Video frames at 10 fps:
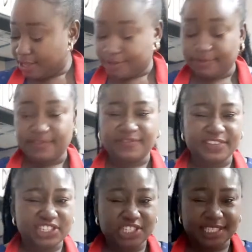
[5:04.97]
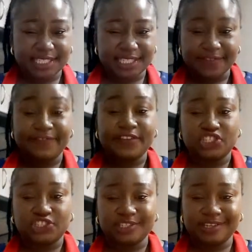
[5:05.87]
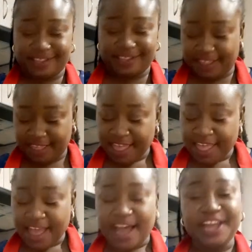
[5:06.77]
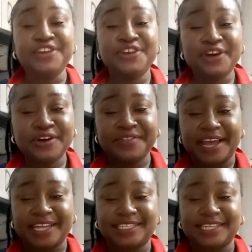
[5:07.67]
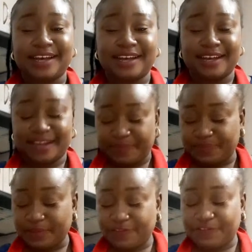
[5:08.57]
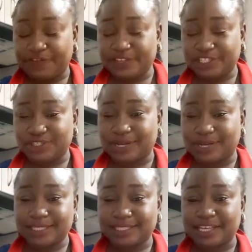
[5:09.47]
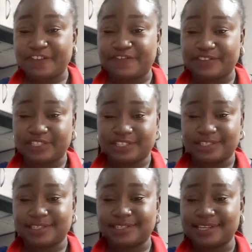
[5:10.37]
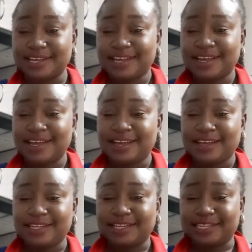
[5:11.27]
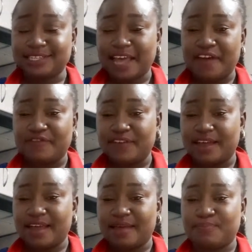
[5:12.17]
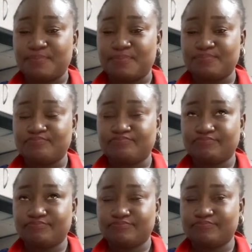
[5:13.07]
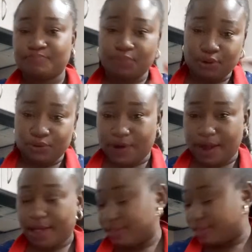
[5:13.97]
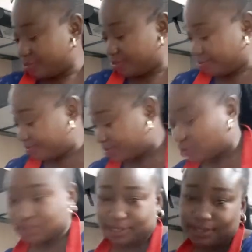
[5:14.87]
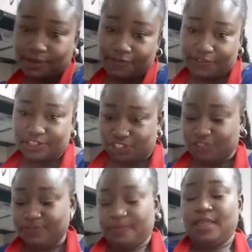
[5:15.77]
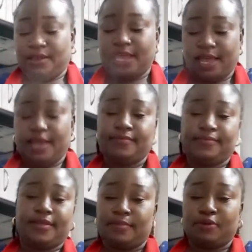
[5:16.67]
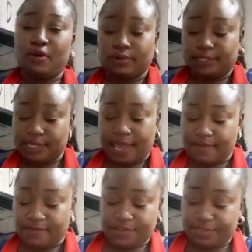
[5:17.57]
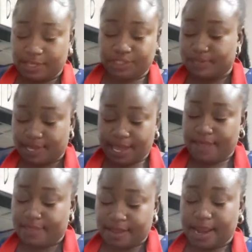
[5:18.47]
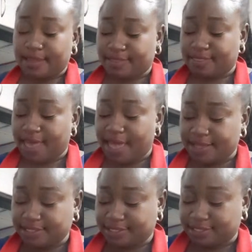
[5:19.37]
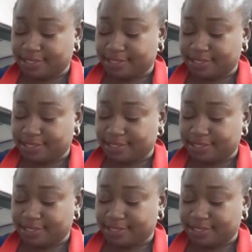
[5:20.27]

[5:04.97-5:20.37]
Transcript: Fish. I know that fish, you can't say fishes. It doesn't have a plural. So it's still fish. Okay, then I'm coating everything together like that.